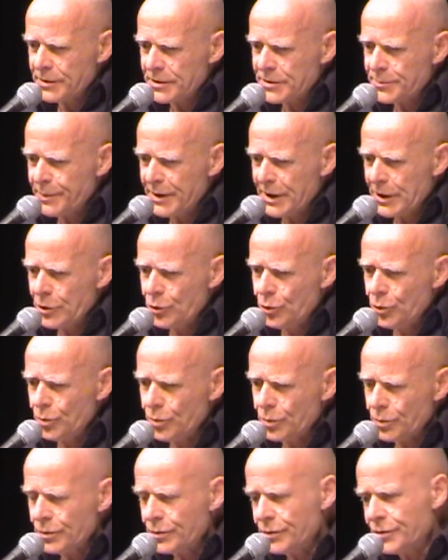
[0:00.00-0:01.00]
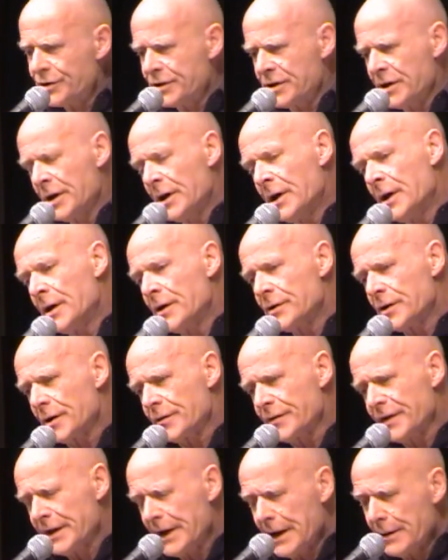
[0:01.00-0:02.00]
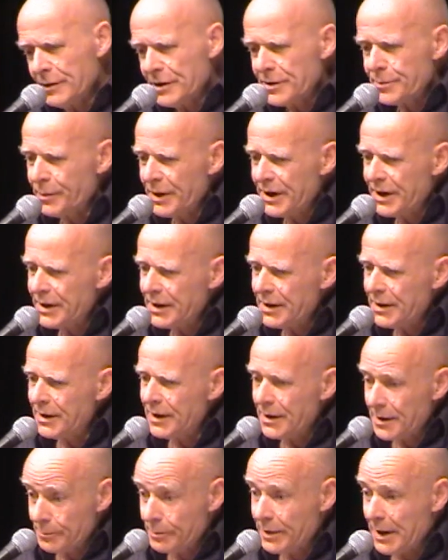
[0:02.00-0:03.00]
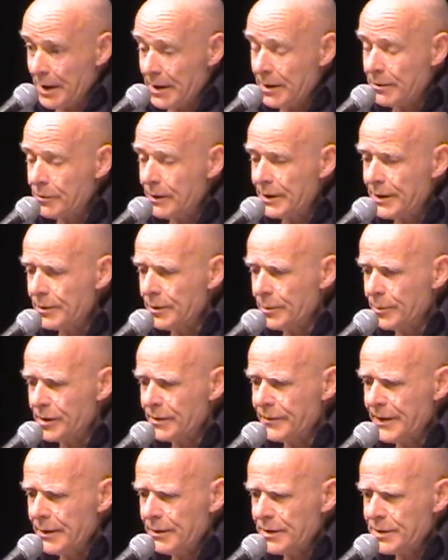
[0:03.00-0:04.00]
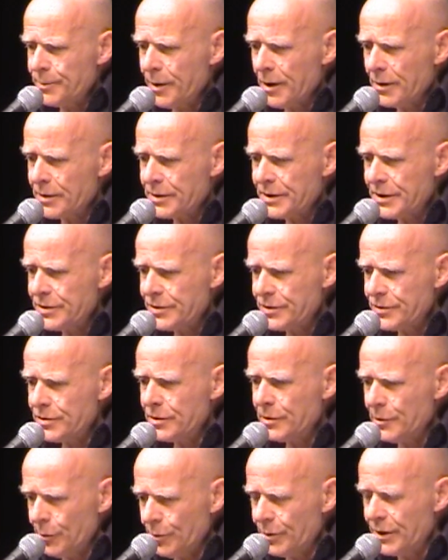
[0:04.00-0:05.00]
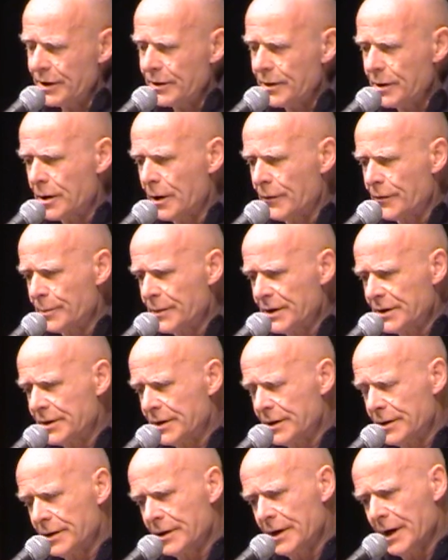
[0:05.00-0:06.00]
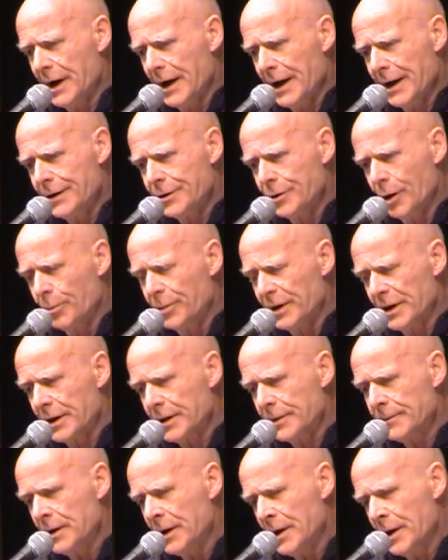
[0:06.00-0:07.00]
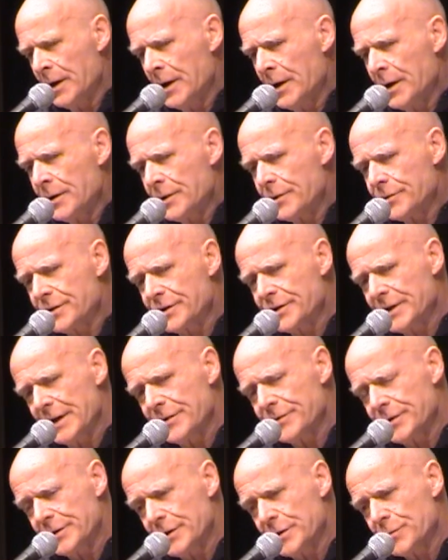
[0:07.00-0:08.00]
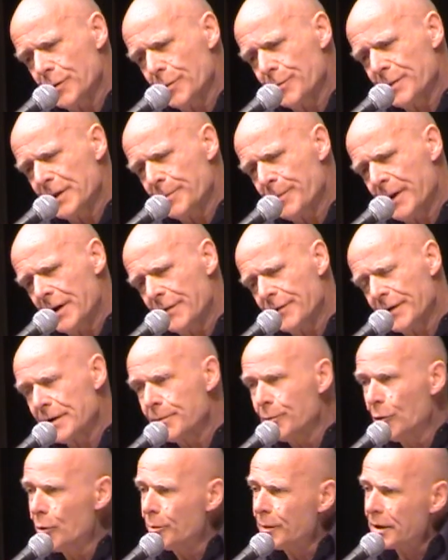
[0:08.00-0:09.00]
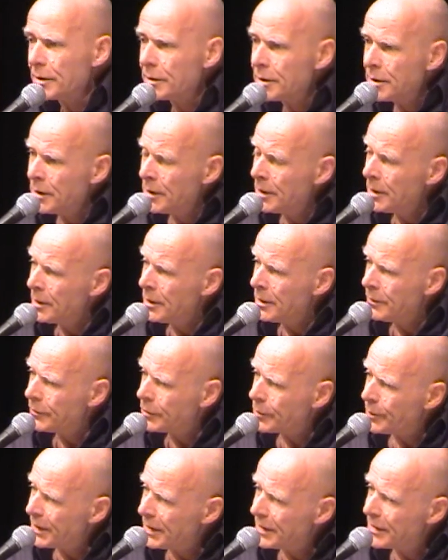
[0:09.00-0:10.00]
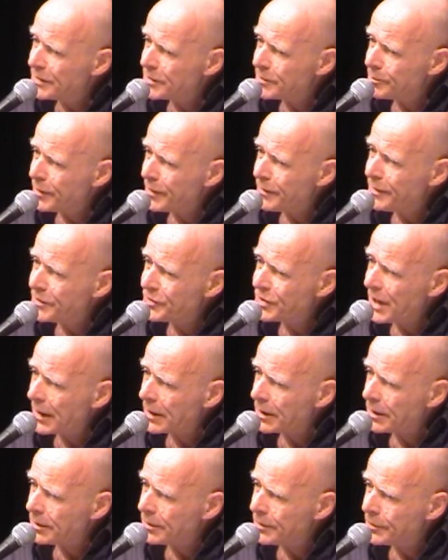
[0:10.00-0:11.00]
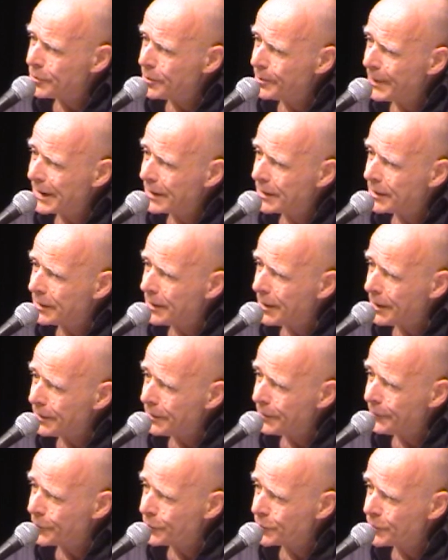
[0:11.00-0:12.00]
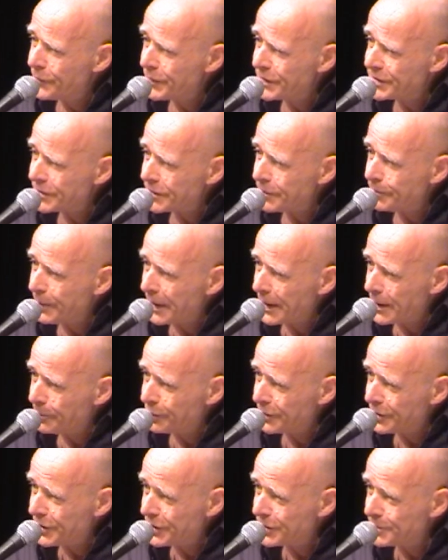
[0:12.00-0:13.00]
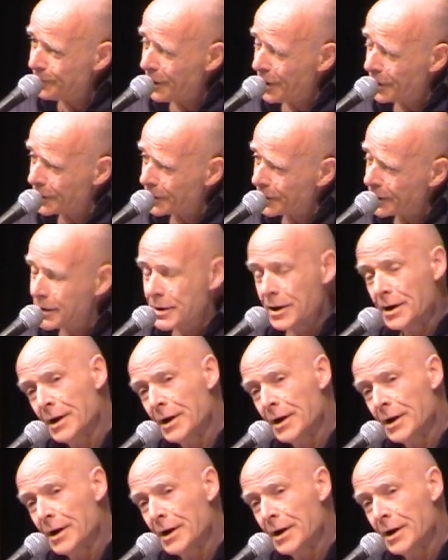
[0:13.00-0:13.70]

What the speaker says: is being used in the Irish media and by quite a number of Irish politicians, including the government in Dublin, to suggest that this would be the perfect moment for Queen Elizabeth II to make the first visit by a British monarch